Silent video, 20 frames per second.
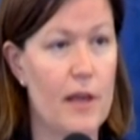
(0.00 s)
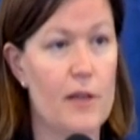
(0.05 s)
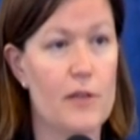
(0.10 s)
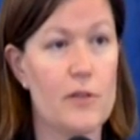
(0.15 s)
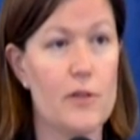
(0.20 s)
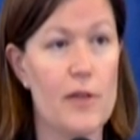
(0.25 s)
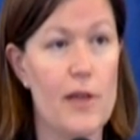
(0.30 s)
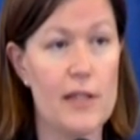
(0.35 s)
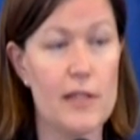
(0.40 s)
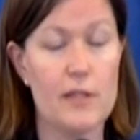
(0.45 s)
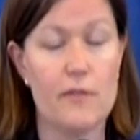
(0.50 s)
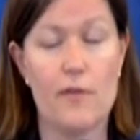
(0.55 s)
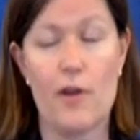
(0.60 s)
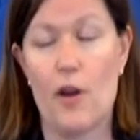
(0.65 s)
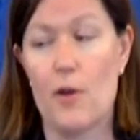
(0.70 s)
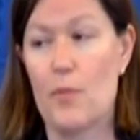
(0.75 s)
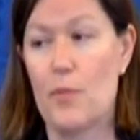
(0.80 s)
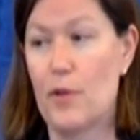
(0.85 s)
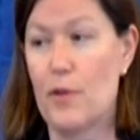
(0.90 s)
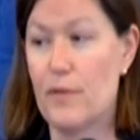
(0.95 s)
So that's a
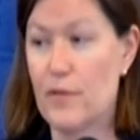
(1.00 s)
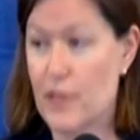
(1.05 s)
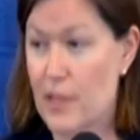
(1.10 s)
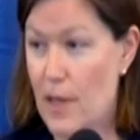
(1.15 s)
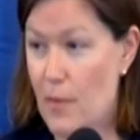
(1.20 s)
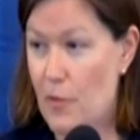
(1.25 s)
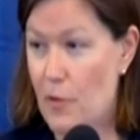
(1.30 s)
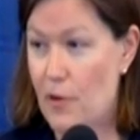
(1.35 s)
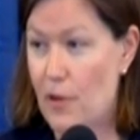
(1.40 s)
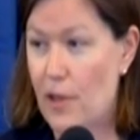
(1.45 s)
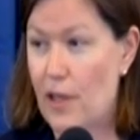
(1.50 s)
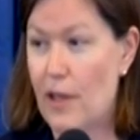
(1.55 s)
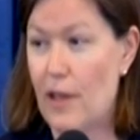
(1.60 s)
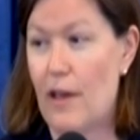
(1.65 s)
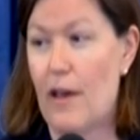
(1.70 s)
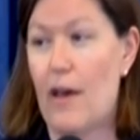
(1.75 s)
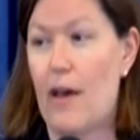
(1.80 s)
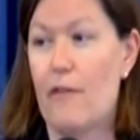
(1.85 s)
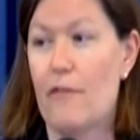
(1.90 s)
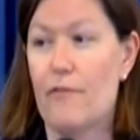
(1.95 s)
very brief summary
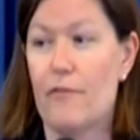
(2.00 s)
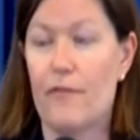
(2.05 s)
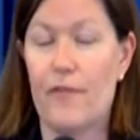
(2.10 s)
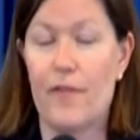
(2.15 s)
of